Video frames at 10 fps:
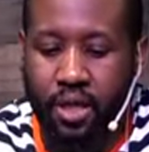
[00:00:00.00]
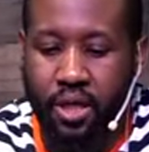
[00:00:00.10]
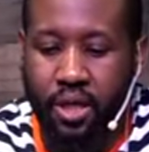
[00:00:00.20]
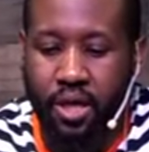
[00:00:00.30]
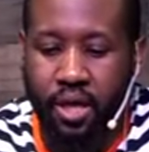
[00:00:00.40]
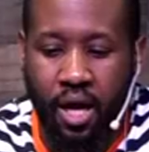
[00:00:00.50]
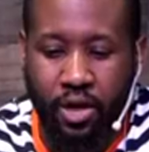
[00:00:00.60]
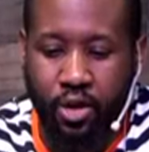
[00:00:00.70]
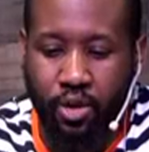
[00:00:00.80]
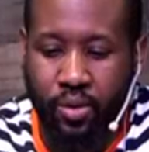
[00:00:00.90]
God
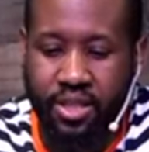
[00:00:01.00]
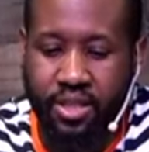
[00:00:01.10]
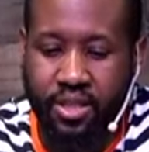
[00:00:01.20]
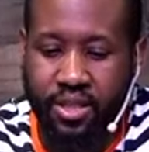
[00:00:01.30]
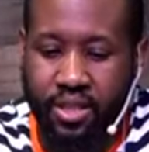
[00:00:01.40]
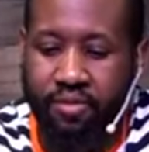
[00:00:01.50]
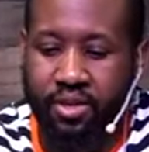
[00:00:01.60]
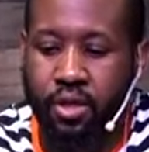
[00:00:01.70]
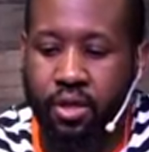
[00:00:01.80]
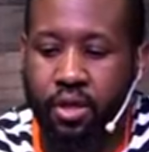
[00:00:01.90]
created the heaven and the
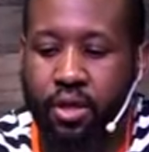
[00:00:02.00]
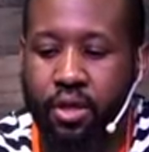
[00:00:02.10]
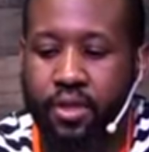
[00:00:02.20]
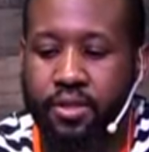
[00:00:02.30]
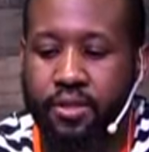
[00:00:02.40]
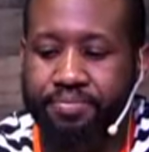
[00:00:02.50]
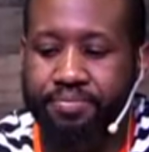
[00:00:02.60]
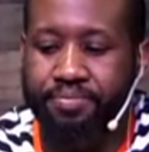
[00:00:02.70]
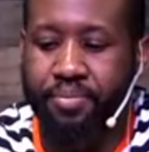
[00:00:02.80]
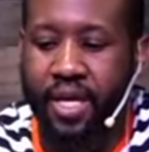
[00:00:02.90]
earth,
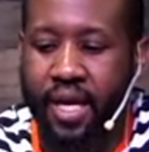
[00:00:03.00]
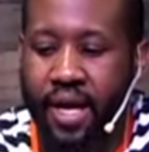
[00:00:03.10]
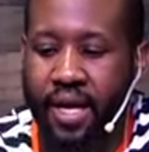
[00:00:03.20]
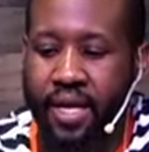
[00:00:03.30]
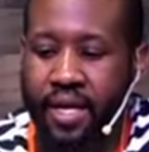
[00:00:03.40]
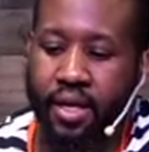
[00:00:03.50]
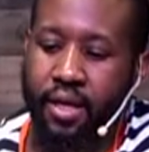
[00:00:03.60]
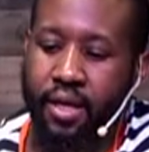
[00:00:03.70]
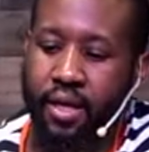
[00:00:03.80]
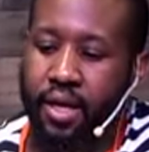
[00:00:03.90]
and
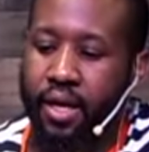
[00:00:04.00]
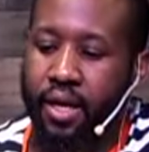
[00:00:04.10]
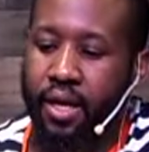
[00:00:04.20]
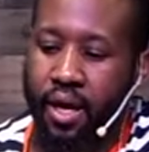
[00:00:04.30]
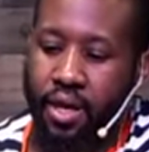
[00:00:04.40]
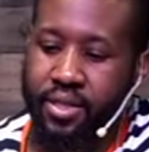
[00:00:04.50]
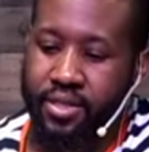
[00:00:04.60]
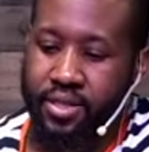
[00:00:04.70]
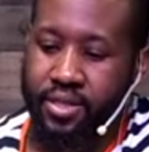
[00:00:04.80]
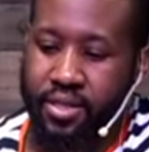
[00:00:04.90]
God
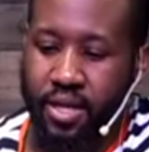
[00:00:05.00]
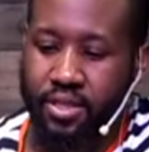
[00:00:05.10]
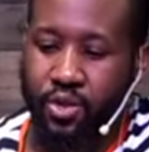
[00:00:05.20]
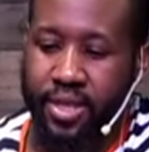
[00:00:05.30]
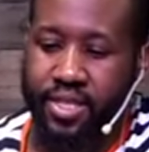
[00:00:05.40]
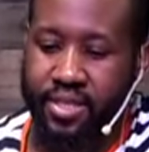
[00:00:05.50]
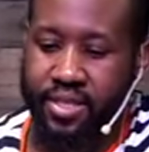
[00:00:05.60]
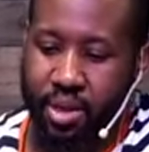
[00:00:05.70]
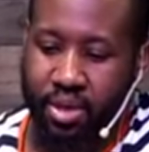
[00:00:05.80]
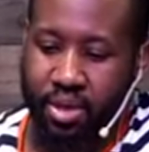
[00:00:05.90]
started to
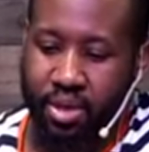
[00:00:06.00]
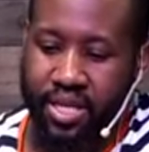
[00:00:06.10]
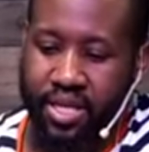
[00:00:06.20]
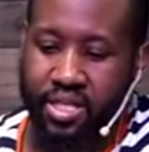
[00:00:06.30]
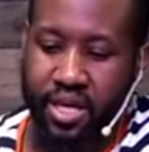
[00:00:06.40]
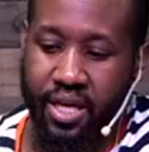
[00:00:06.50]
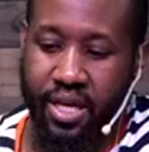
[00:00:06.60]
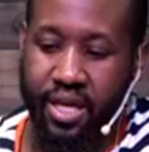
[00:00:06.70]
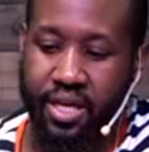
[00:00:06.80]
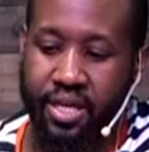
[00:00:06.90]
establish
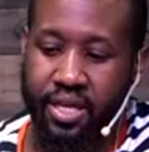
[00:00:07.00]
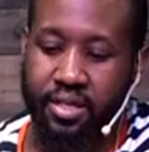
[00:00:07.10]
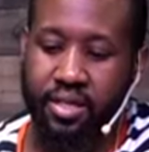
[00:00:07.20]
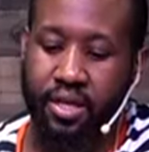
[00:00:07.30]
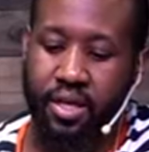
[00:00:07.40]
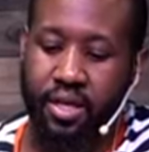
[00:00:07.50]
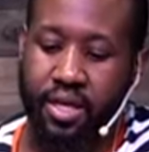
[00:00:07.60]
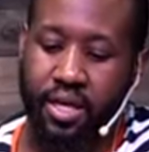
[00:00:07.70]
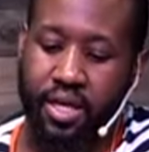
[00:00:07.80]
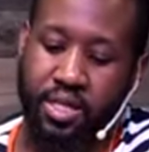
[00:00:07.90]
his
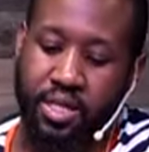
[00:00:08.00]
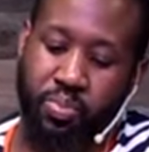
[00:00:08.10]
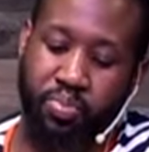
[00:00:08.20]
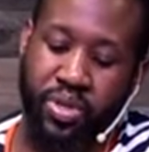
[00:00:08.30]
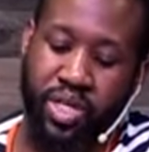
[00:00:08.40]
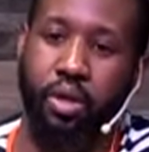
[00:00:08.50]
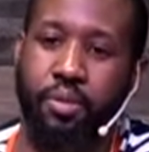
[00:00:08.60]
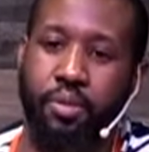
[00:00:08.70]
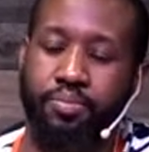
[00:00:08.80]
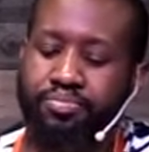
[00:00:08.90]
people.
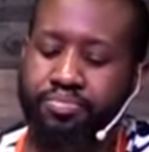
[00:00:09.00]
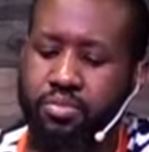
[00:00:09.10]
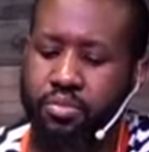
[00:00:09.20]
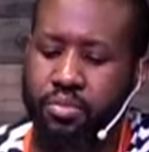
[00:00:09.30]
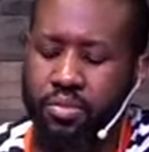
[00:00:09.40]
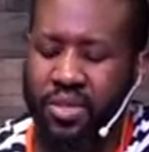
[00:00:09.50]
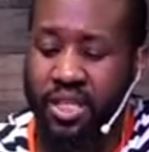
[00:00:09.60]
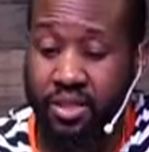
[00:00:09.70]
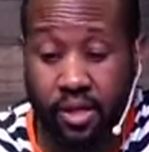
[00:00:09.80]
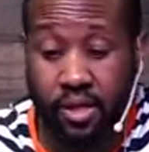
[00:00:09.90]
He started to
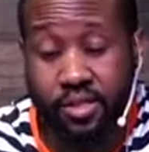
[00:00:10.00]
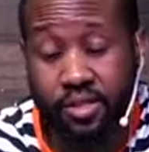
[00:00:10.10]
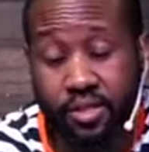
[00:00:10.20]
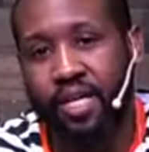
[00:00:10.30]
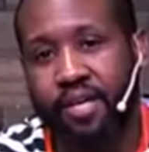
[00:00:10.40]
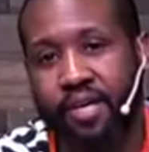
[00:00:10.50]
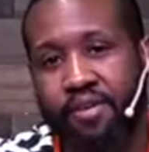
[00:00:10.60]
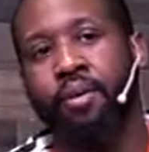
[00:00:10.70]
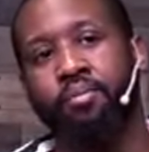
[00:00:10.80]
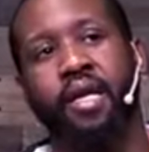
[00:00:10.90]
give them an
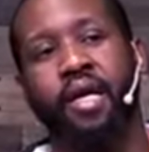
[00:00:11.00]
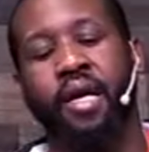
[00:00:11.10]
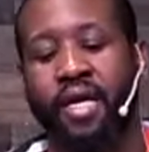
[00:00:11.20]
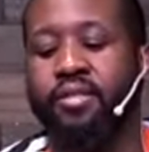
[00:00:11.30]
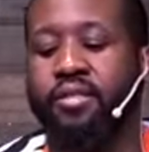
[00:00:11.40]
identity.